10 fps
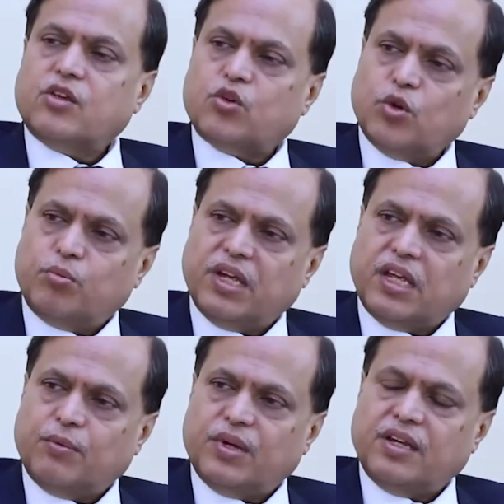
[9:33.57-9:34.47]
should be
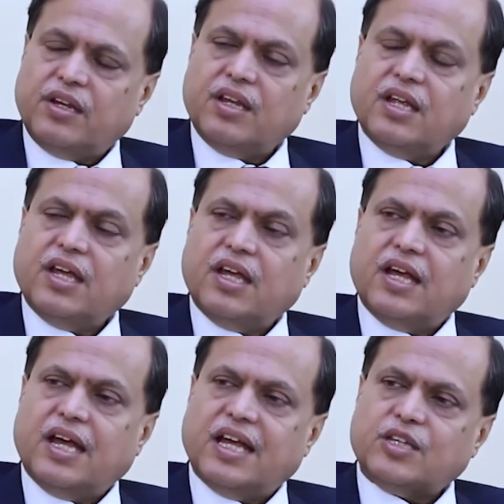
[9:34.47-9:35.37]
given
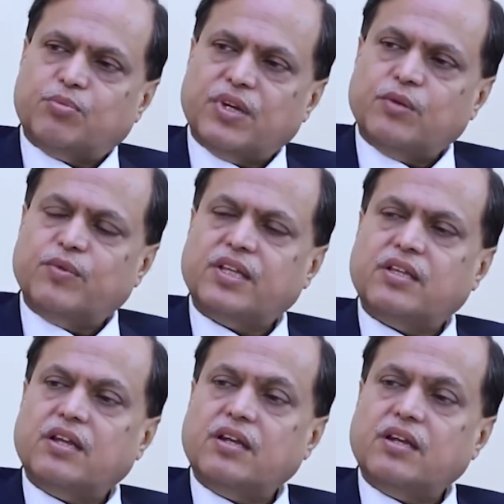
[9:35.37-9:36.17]
aspirin with